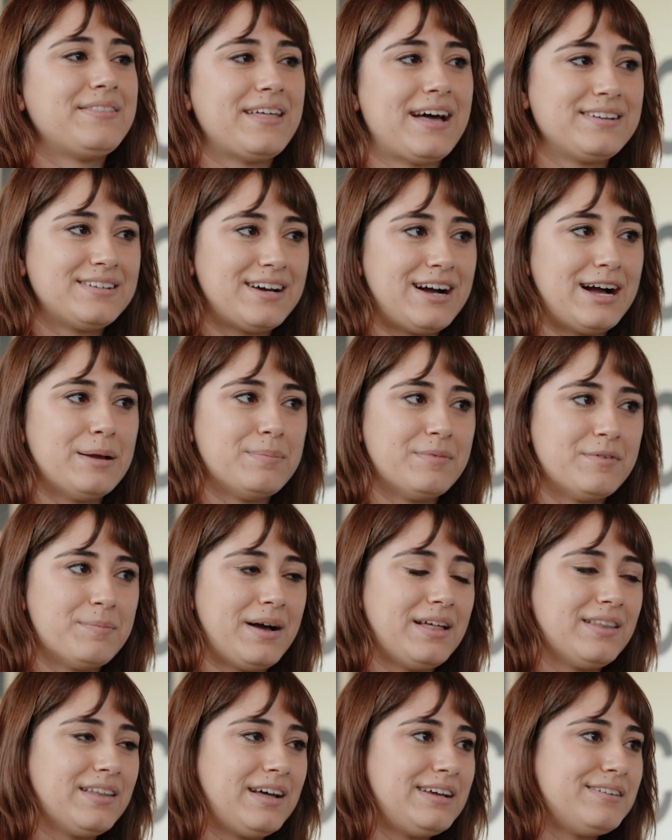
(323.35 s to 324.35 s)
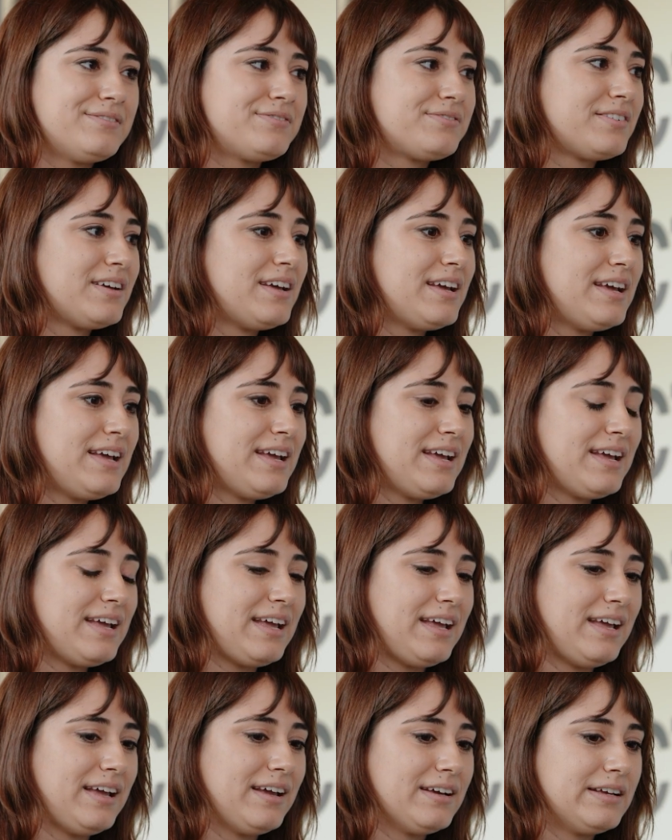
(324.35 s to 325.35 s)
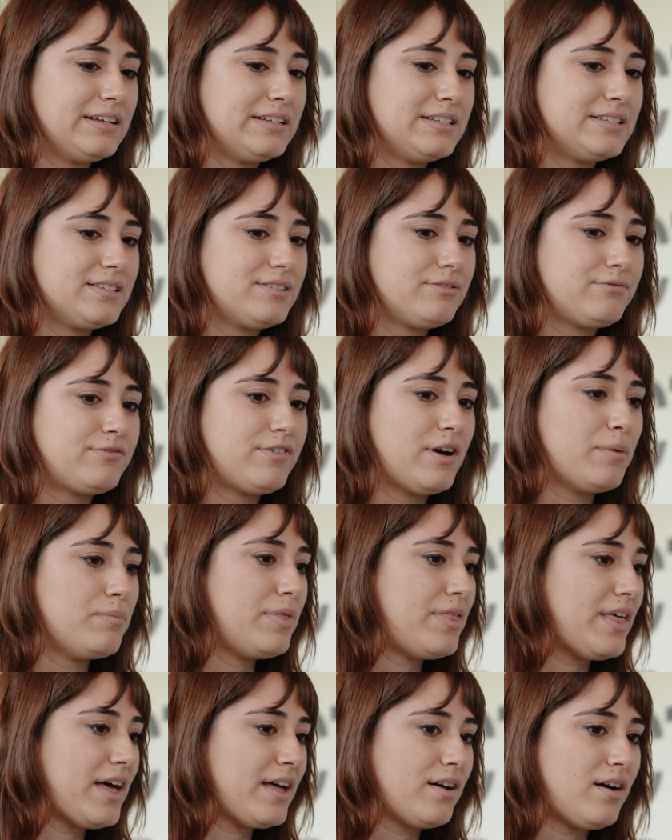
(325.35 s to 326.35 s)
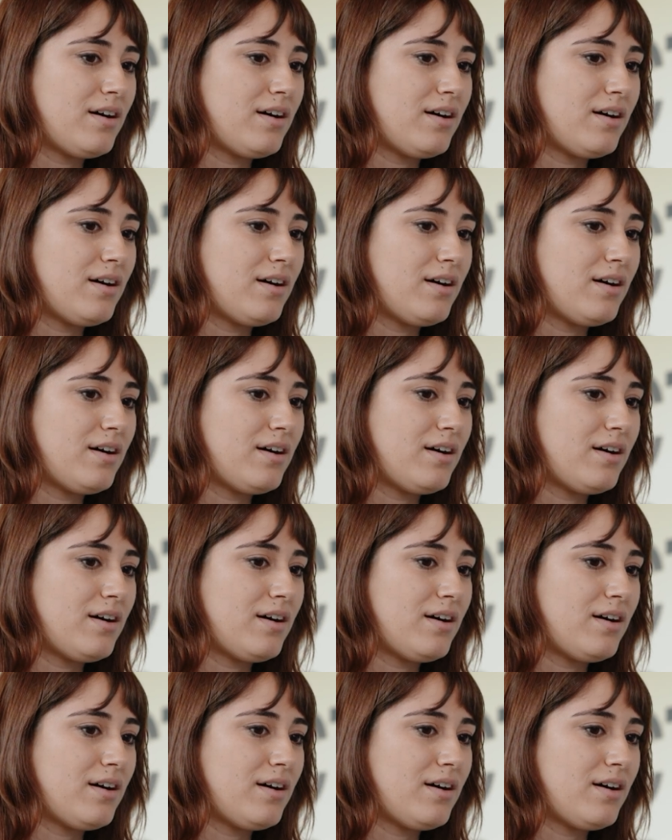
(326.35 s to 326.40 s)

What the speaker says: that time in my life. And from then